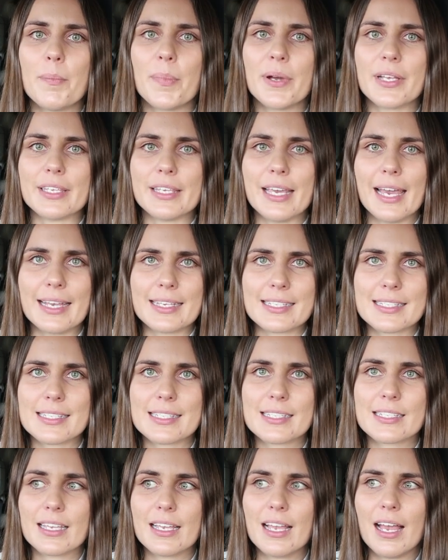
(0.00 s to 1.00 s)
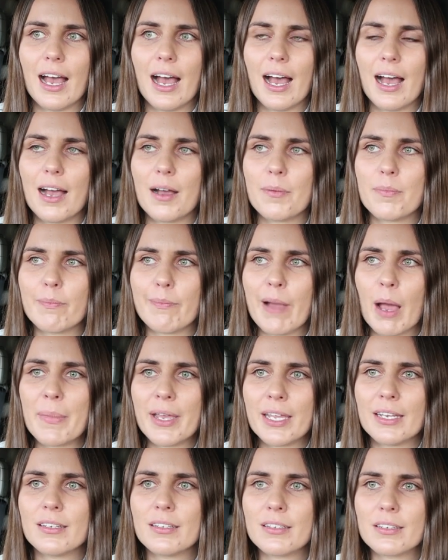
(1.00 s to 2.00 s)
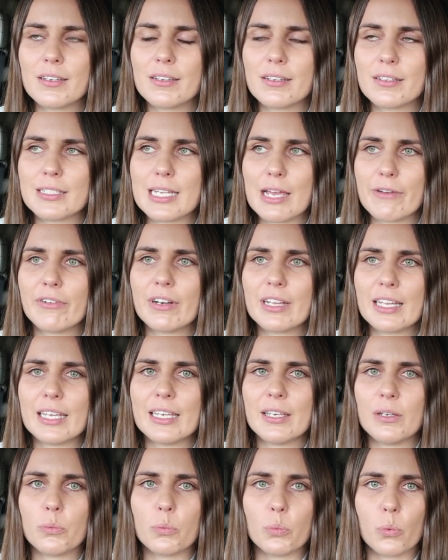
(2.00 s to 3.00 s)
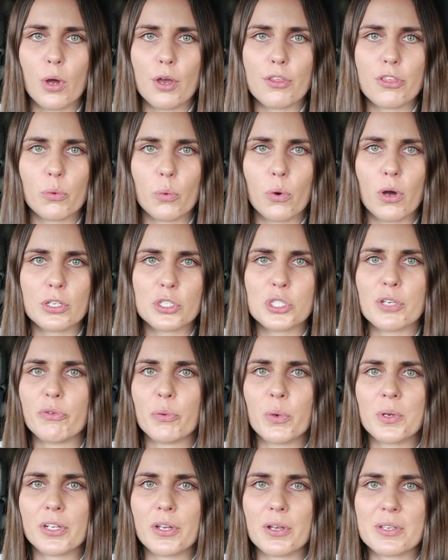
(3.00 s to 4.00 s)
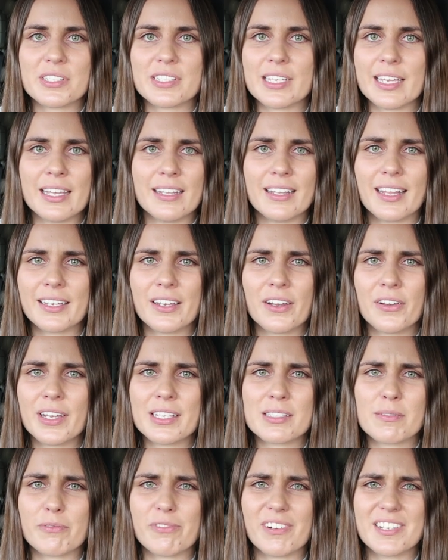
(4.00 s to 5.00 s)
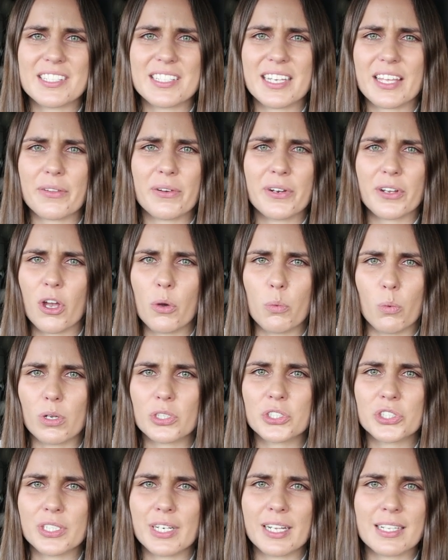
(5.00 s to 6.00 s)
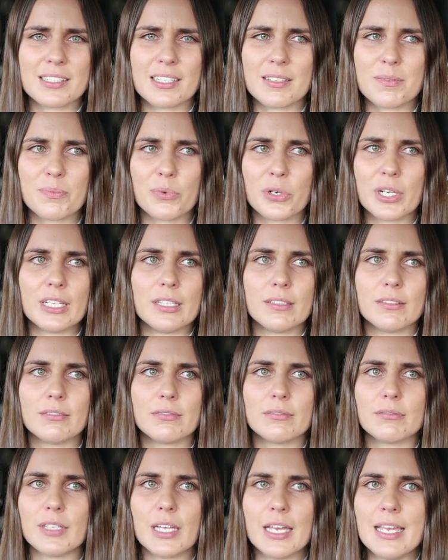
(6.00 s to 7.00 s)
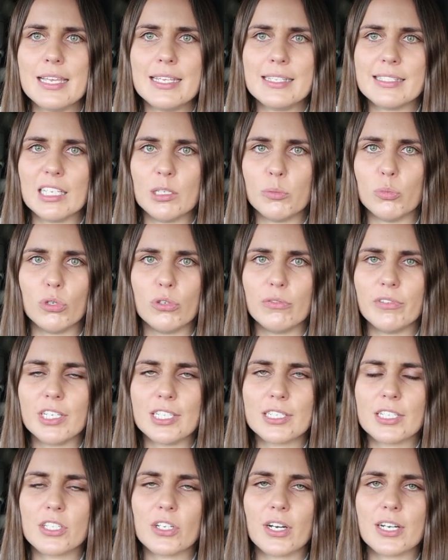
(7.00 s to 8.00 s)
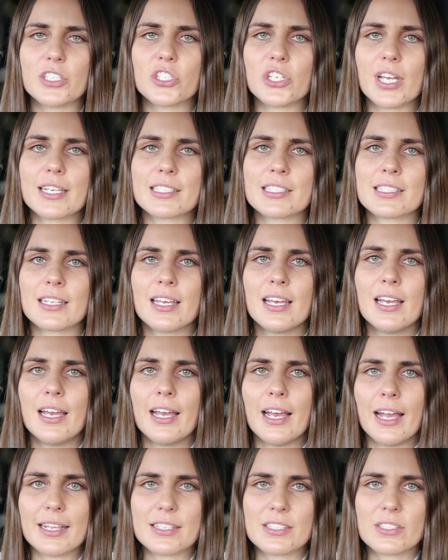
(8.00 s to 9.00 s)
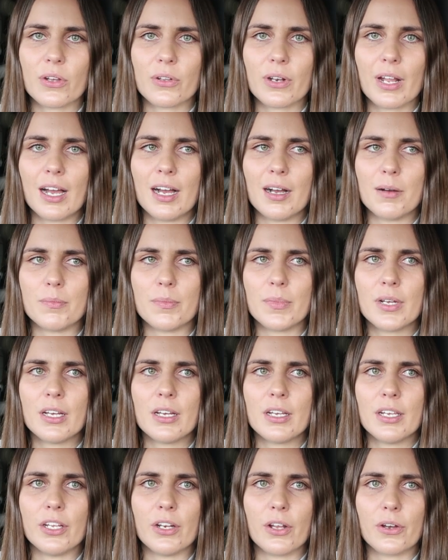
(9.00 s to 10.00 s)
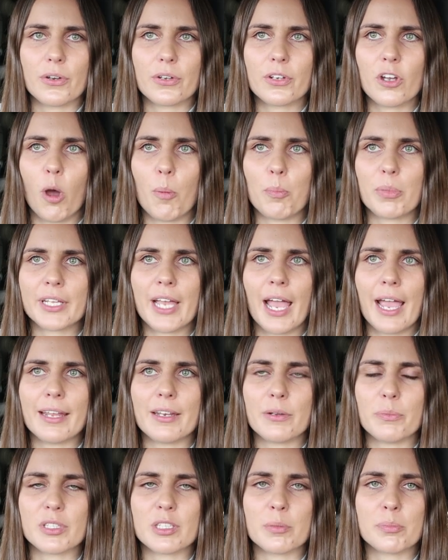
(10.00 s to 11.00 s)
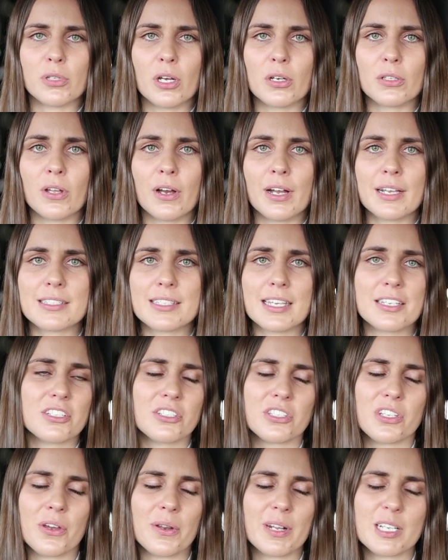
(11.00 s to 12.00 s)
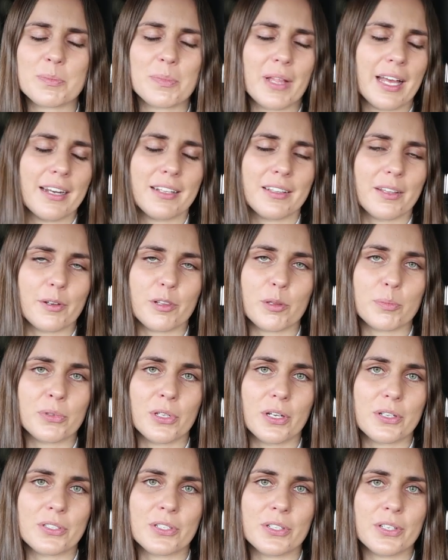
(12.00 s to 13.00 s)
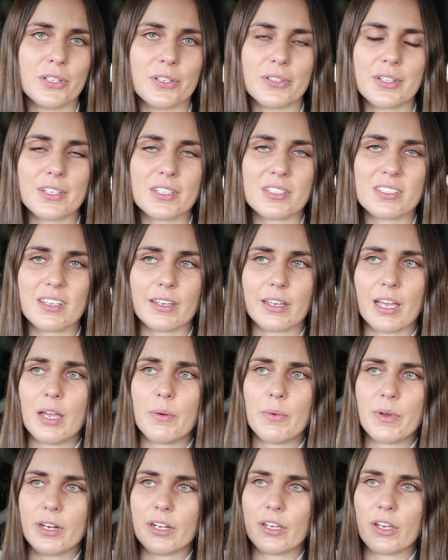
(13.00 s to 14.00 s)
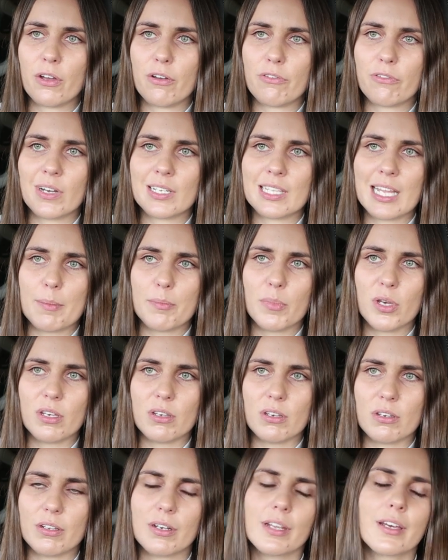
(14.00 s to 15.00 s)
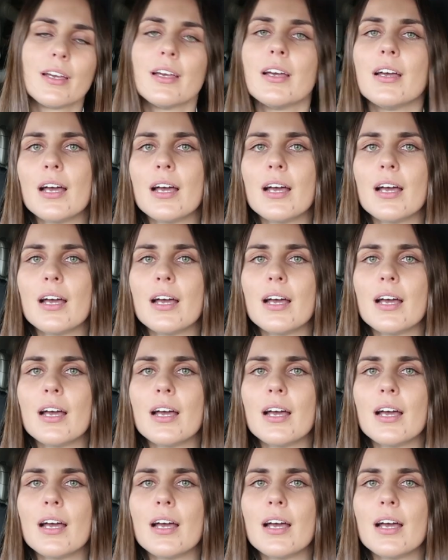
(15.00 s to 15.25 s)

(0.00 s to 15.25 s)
But yes, I mean, definitely worth a watch if you want to go see it. Like, go get some friends together and go watch it. It's a pretty easy movie to digest. It's not you know, complicated with the plot lines. They just don't explain a lot of the plot, do you? They're just like, hey, we're gonna go find that bird.